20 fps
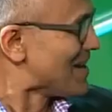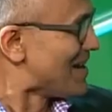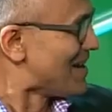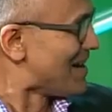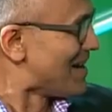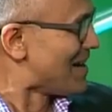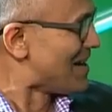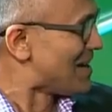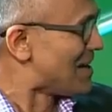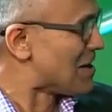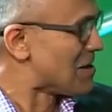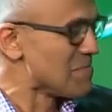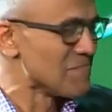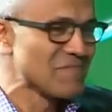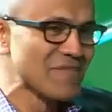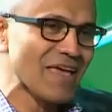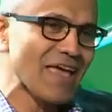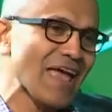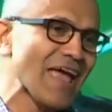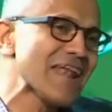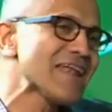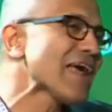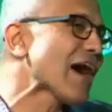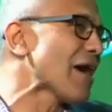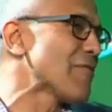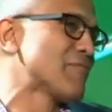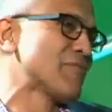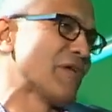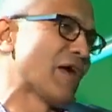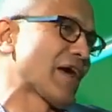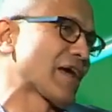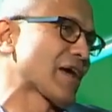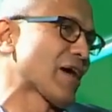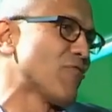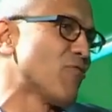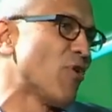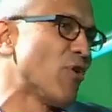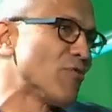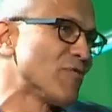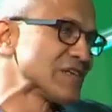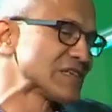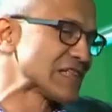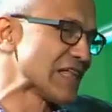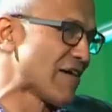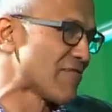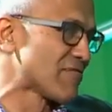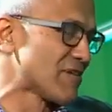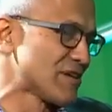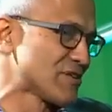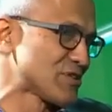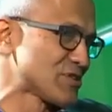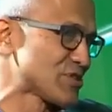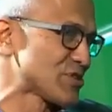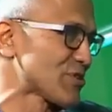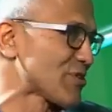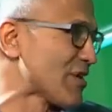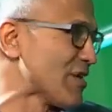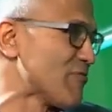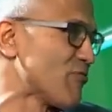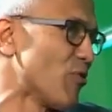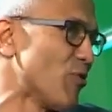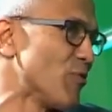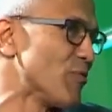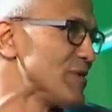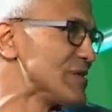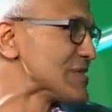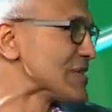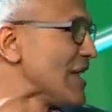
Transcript: And I've always loved literature, I've always